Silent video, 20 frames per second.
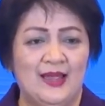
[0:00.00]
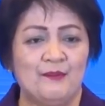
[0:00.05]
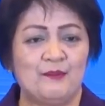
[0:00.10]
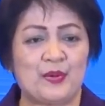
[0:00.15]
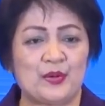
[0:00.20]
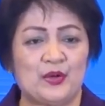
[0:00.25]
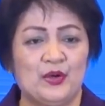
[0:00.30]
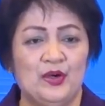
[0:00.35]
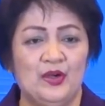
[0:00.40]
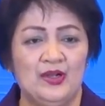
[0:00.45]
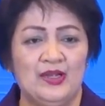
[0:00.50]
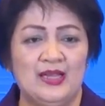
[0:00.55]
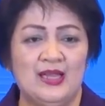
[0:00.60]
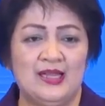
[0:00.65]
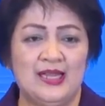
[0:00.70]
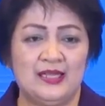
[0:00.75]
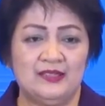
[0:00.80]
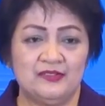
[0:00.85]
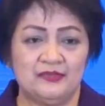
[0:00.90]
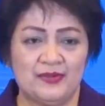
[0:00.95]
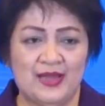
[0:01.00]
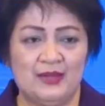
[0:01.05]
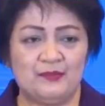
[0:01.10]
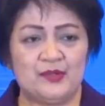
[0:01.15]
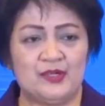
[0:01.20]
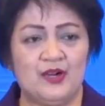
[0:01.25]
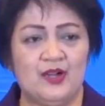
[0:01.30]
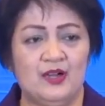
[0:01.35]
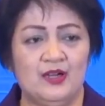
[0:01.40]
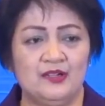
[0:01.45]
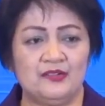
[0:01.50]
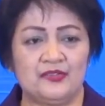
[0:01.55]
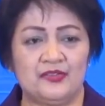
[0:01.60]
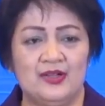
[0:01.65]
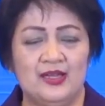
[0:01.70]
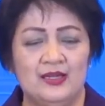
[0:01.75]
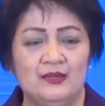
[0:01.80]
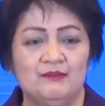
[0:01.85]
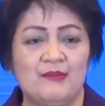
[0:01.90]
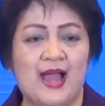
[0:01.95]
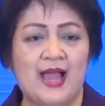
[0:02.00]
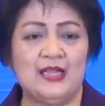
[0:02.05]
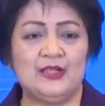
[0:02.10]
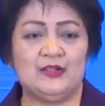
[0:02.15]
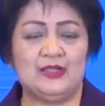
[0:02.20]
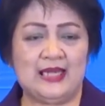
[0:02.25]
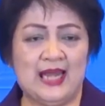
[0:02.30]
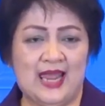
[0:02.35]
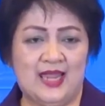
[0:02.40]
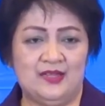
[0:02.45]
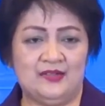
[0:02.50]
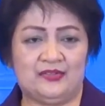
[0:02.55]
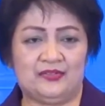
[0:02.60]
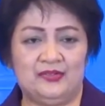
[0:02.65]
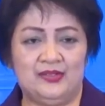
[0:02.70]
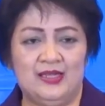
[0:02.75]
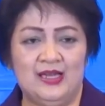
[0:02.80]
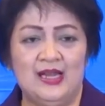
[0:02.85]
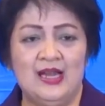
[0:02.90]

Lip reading: Pro, in favor of bio-life.